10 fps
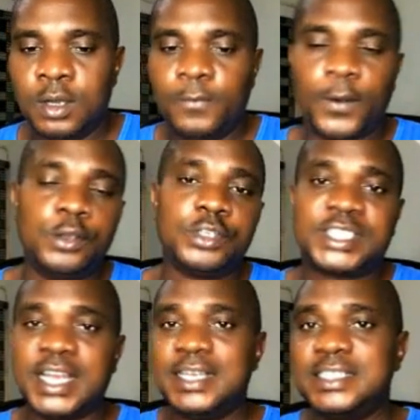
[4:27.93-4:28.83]
for you to
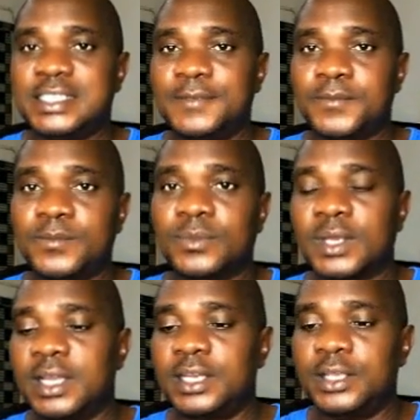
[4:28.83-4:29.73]
change
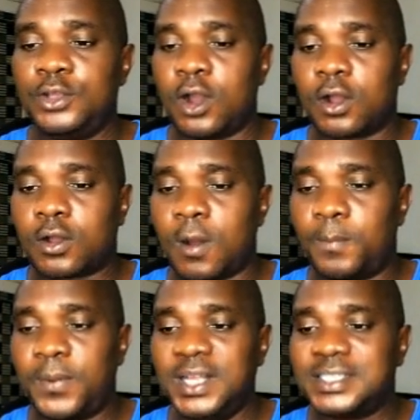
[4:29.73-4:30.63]
your
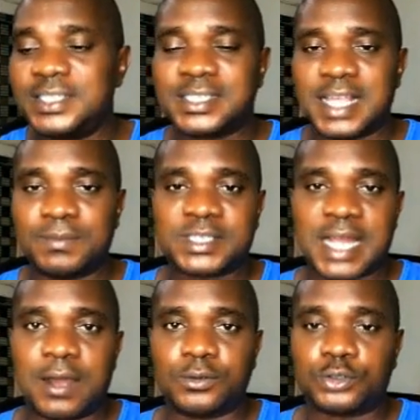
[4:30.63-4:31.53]
complete system
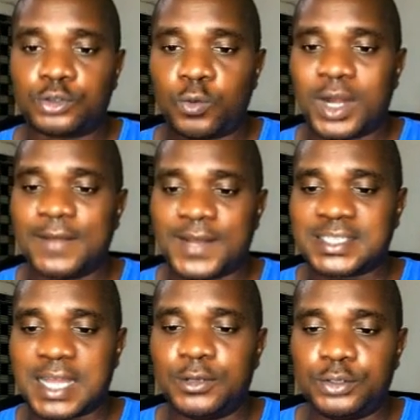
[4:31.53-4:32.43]
sound to whatever
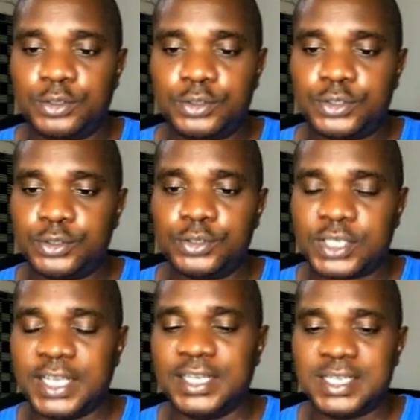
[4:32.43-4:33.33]
sound you choose
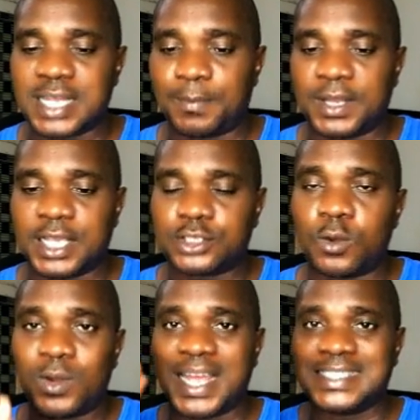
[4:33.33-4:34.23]
in this application,
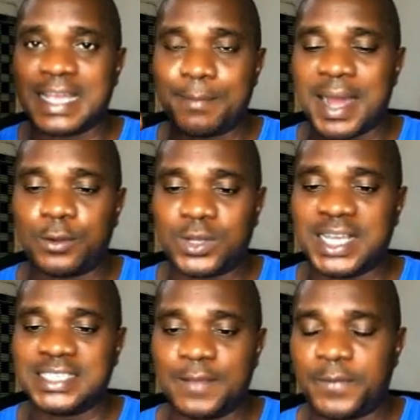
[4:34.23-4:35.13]
whether it's a man, whether
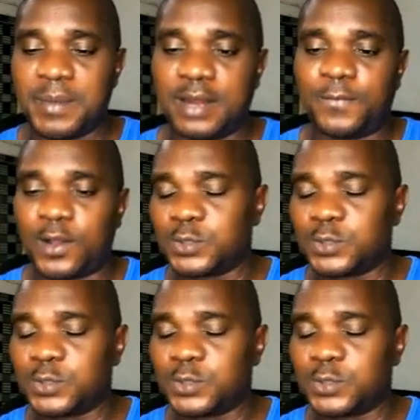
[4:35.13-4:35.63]
it's a female voice,